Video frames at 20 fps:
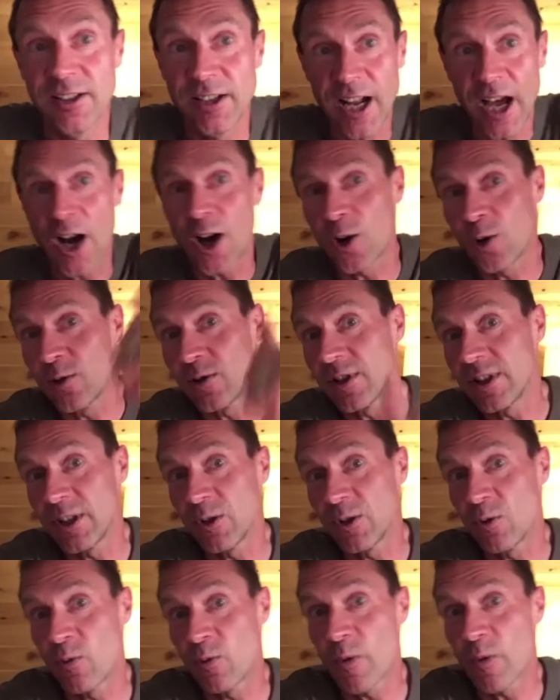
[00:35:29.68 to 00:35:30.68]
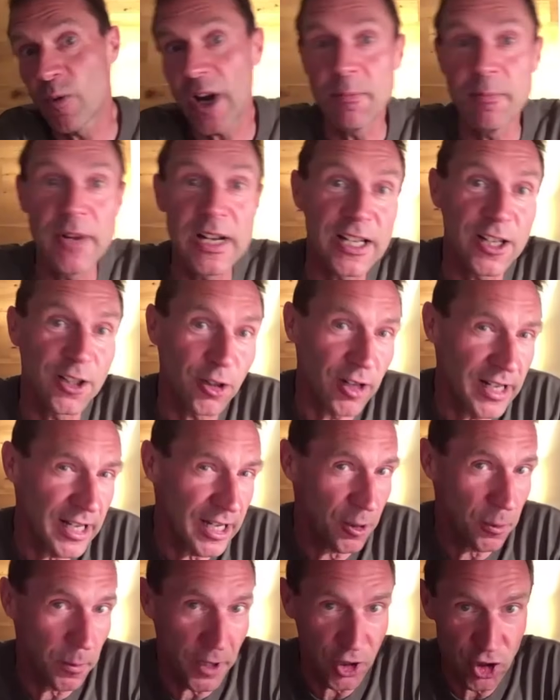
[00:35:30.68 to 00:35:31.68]
Now the $1 million
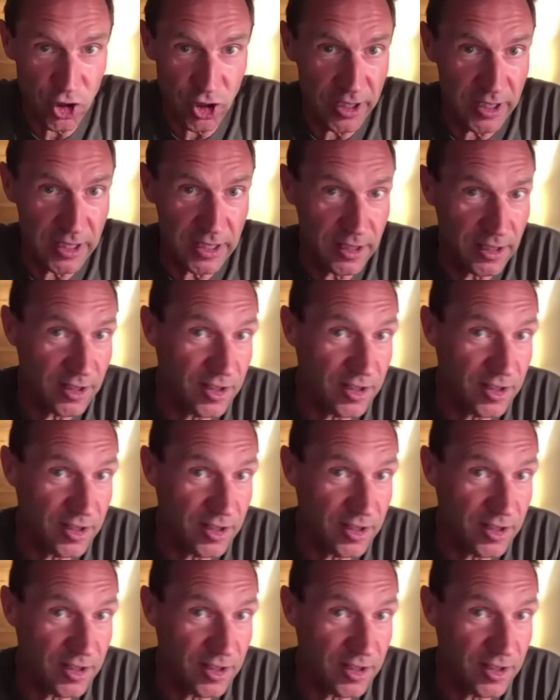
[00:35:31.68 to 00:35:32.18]
question: